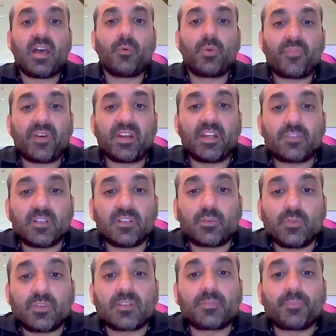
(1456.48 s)
with financial
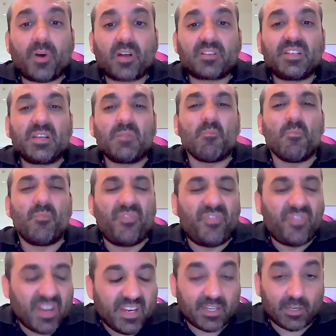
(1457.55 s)
institutions partnering
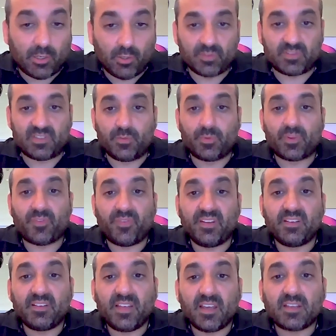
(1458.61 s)
very closely with
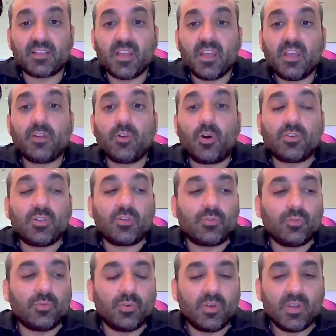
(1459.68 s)
fintechs in order
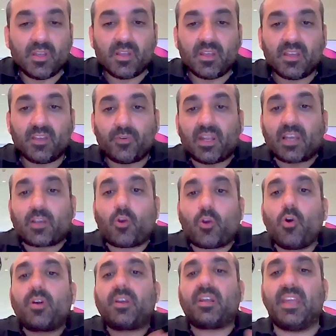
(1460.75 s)
to, if you like,
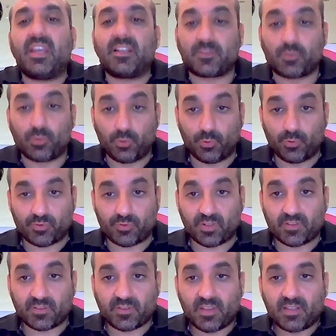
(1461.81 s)
co-create
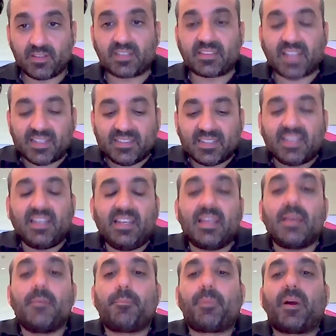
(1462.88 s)
solutions that can
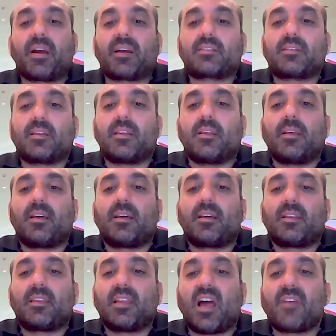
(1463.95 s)
really impact
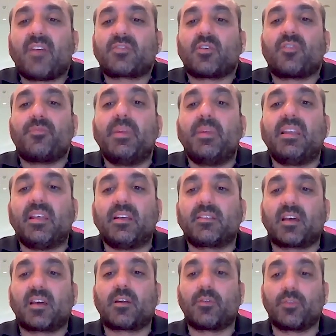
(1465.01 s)
the lives of millions
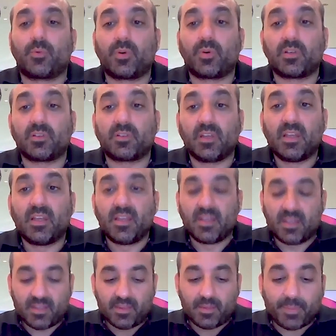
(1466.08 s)
around the world.
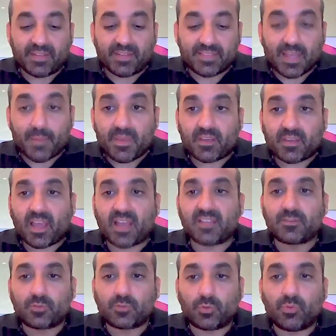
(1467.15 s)
The pandemic
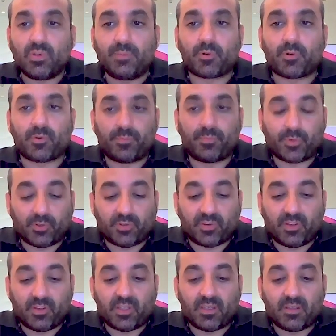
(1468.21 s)
has truly brought
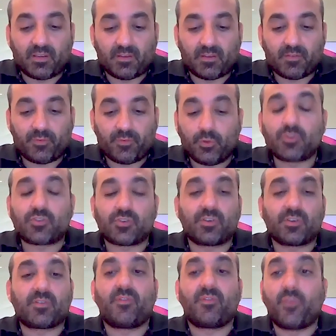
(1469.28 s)
the
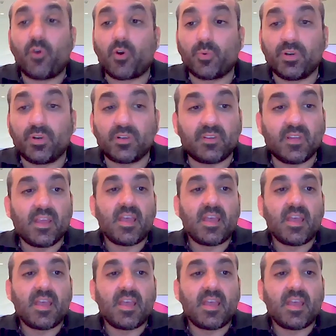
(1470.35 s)
future forward